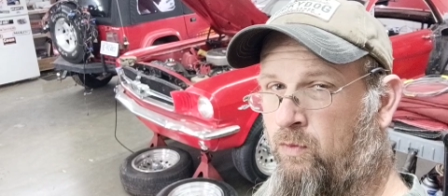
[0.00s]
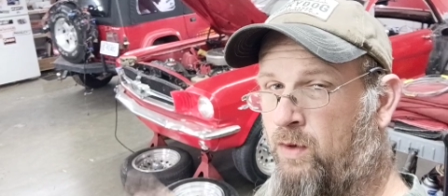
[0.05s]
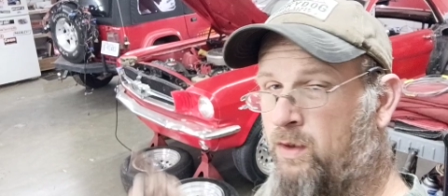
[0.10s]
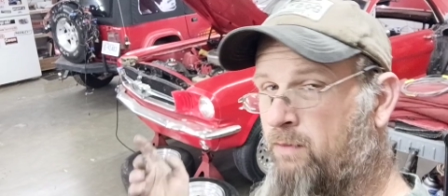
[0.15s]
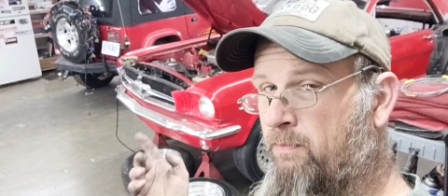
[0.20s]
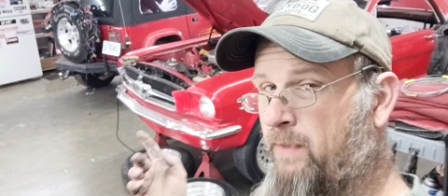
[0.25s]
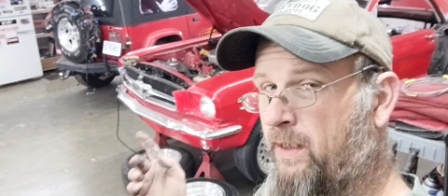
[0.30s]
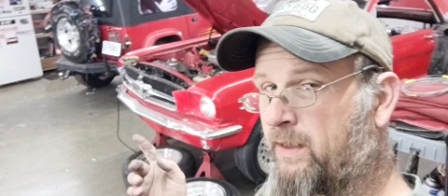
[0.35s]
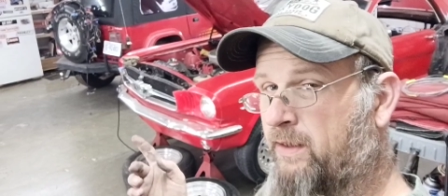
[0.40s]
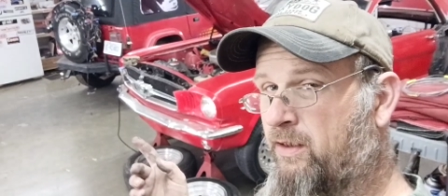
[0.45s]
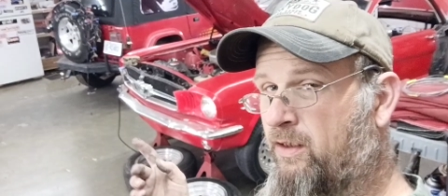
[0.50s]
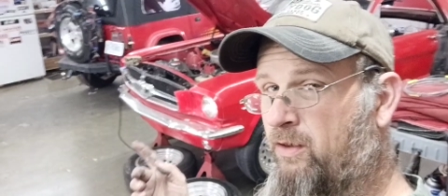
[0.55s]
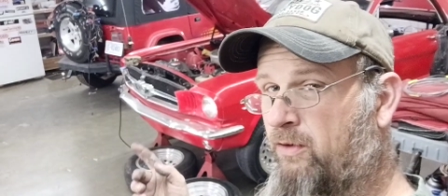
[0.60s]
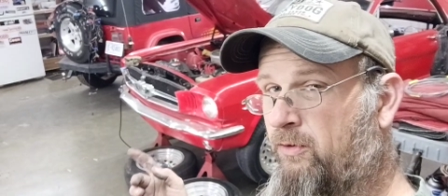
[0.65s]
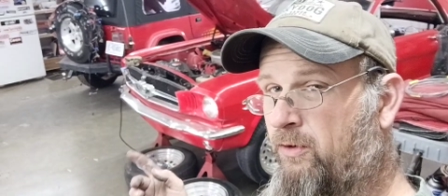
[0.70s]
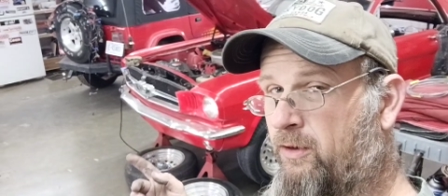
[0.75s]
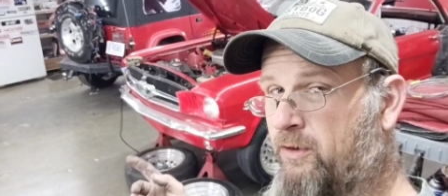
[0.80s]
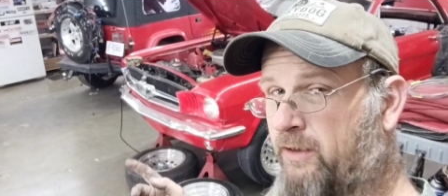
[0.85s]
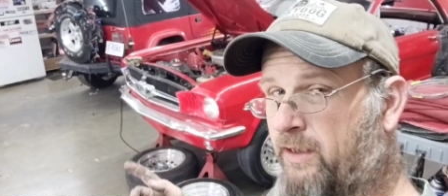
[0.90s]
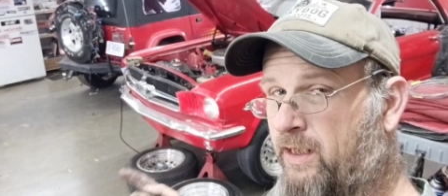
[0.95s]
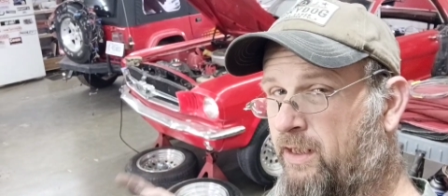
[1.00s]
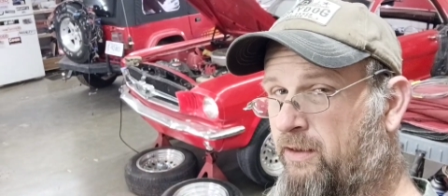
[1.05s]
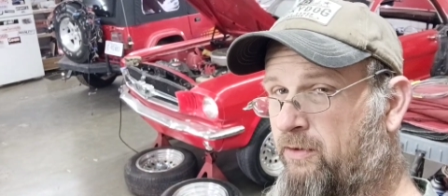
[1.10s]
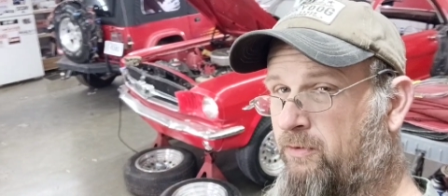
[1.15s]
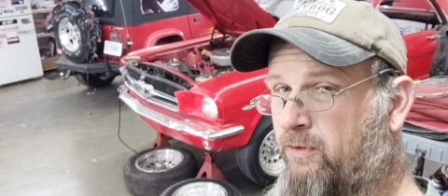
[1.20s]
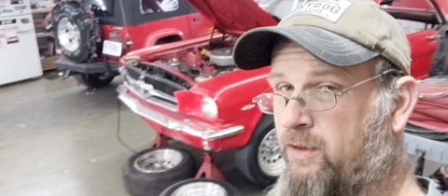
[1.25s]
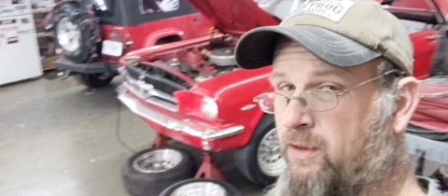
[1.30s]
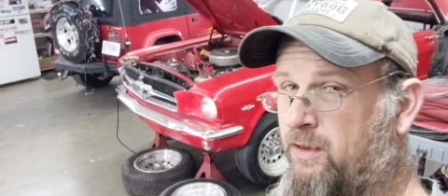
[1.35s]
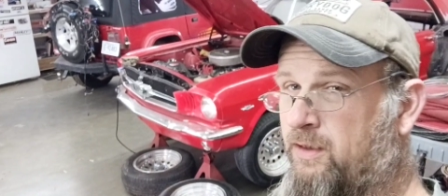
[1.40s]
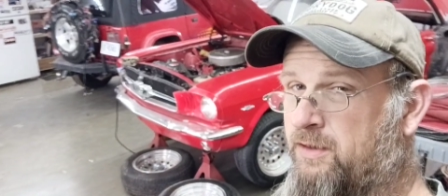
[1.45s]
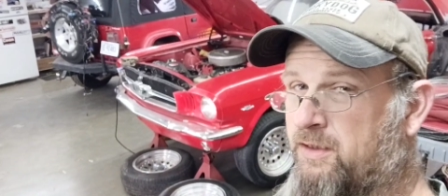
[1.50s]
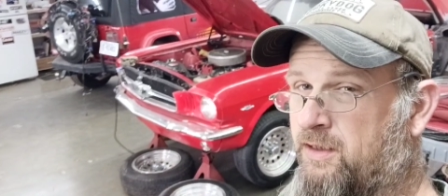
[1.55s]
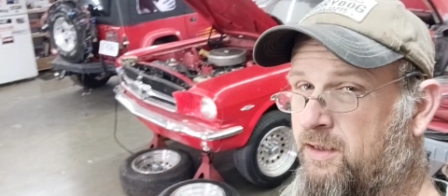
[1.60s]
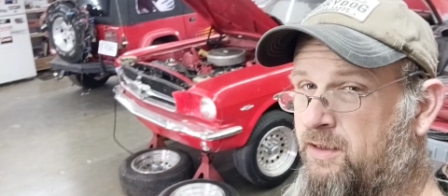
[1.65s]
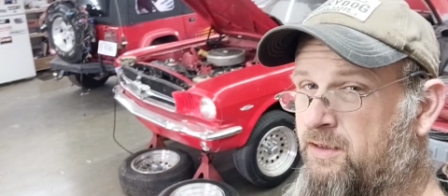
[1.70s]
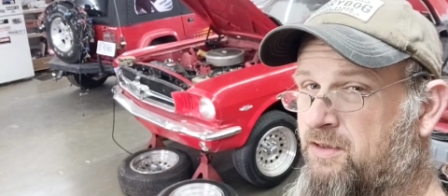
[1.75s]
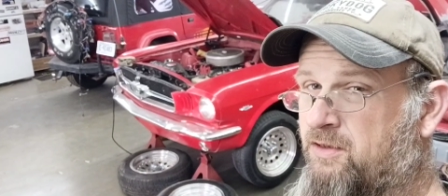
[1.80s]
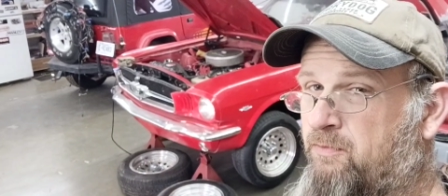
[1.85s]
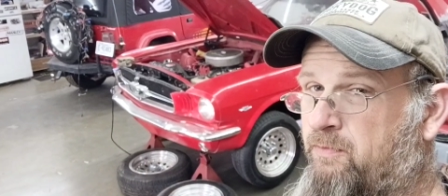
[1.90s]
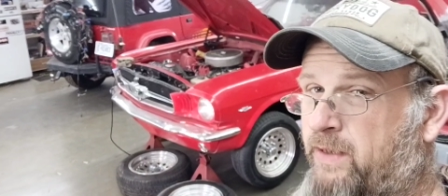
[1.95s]
Welcome back to Hot Rod Guy Garage, and
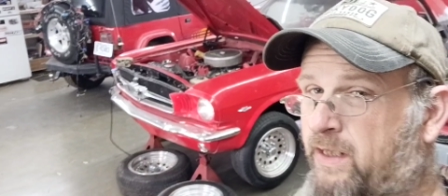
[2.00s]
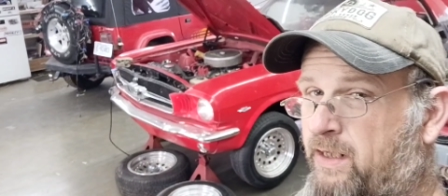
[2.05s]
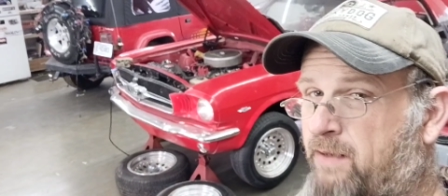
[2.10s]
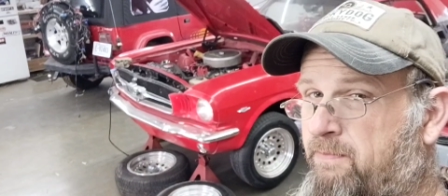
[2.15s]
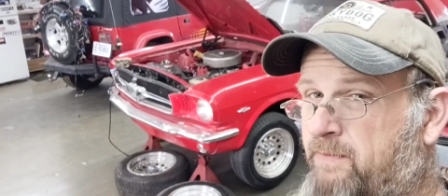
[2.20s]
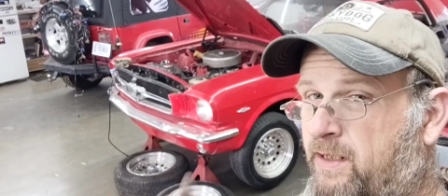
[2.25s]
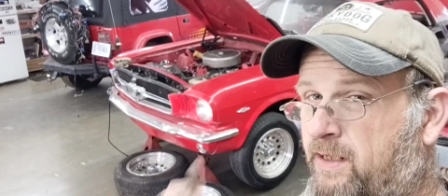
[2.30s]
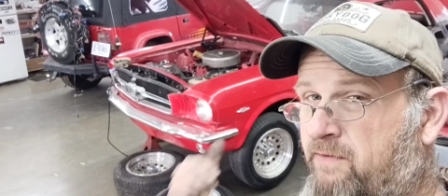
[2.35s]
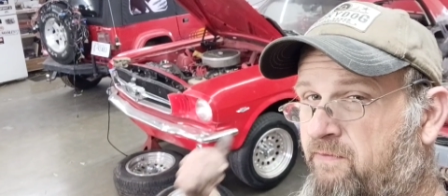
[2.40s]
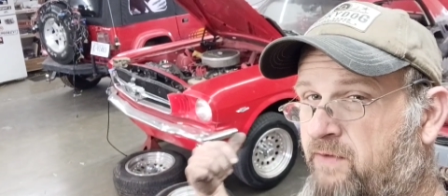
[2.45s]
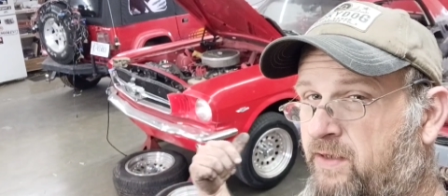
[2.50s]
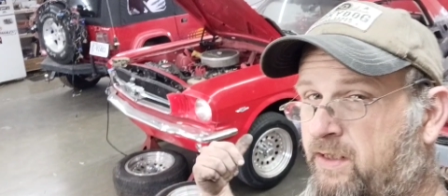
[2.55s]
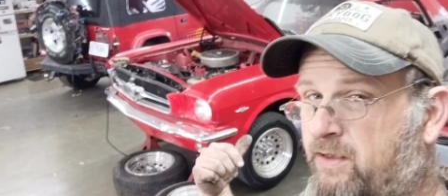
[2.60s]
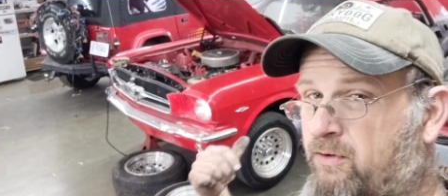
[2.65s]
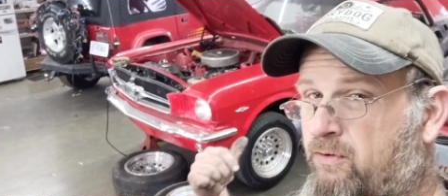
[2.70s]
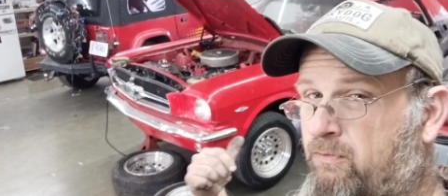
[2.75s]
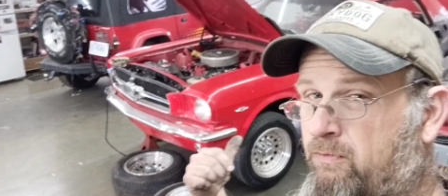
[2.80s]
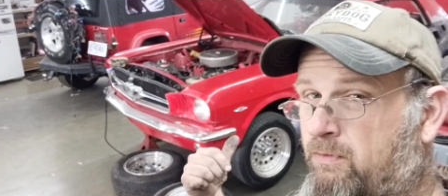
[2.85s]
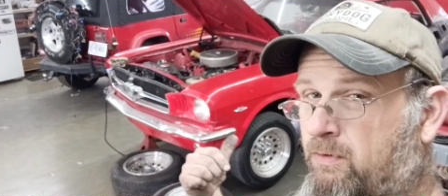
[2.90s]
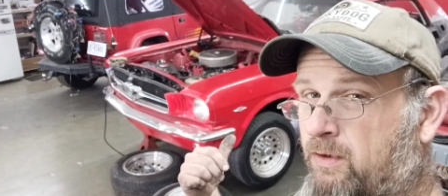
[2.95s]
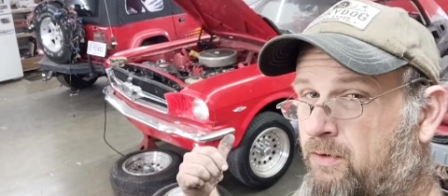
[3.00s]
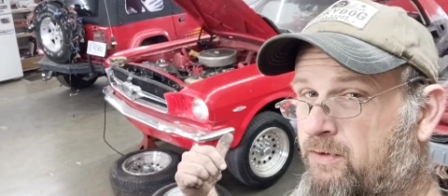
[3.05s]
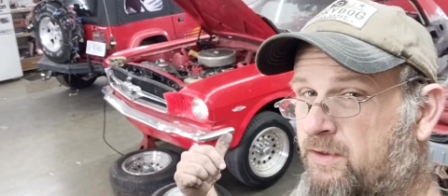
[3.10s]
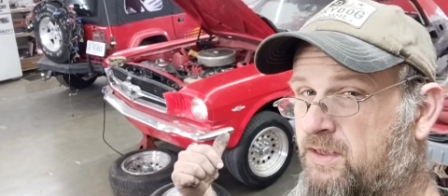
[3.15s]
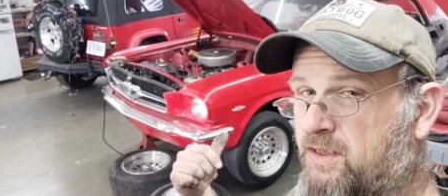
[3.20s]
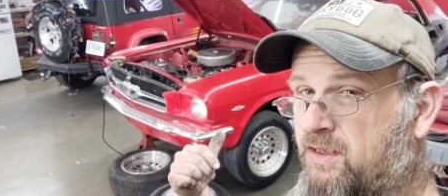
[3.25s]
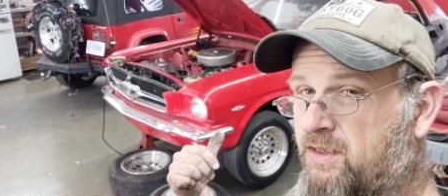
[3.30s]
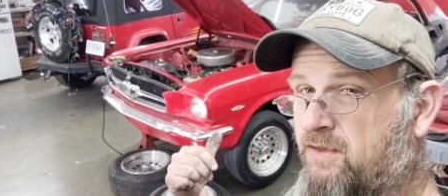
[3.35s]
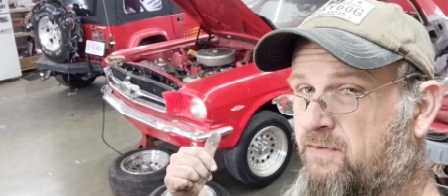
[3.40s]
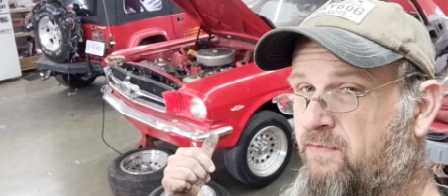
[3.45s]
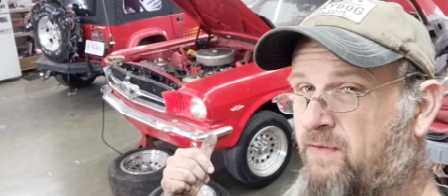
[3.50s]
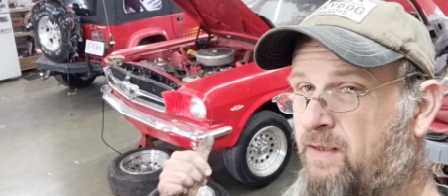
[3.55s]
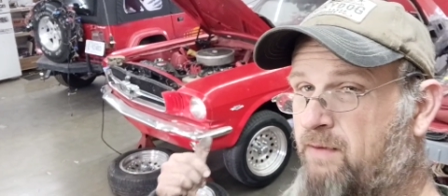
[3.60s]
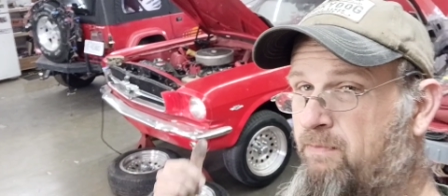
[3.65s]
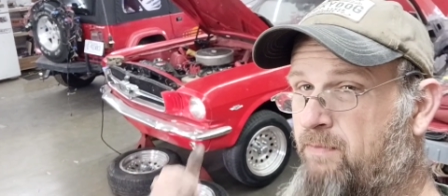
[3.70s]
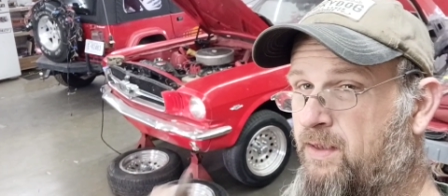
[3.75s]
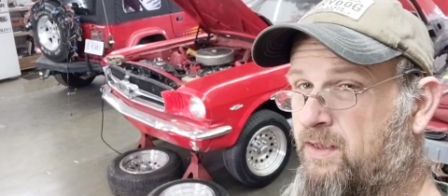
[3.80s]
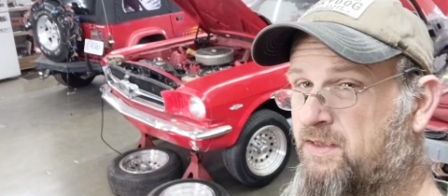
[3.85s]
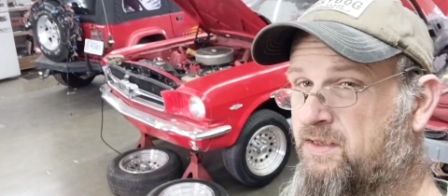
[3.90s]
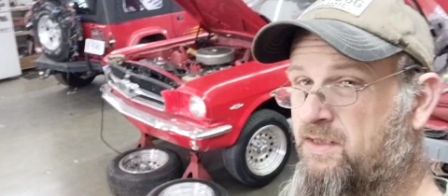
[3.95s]
this is going to be an update video on the 65
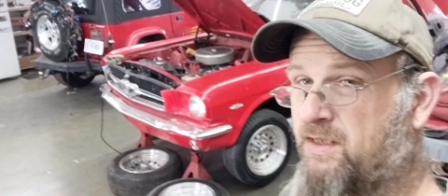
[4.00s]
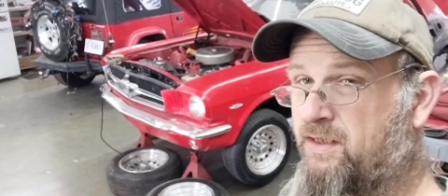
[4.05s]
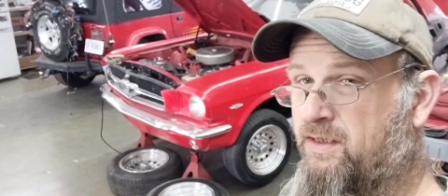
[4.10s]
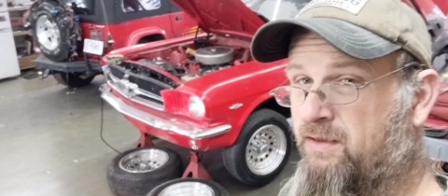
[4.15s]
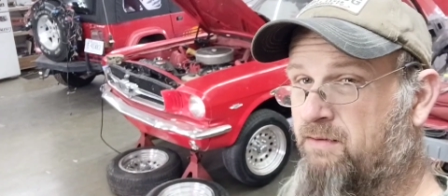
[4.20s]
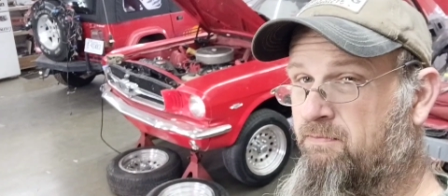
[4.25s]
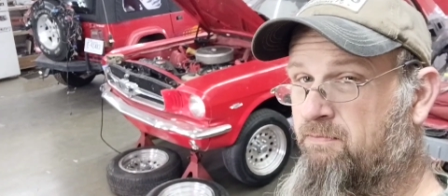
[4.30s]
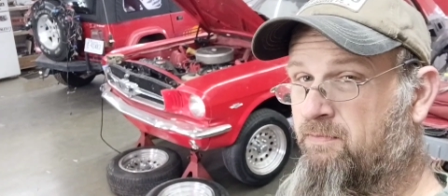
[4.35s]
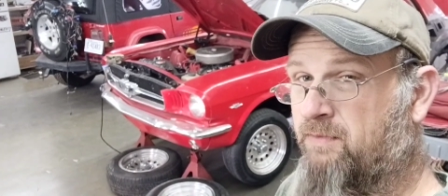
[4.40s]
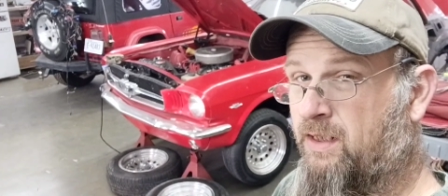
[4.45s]
Mustang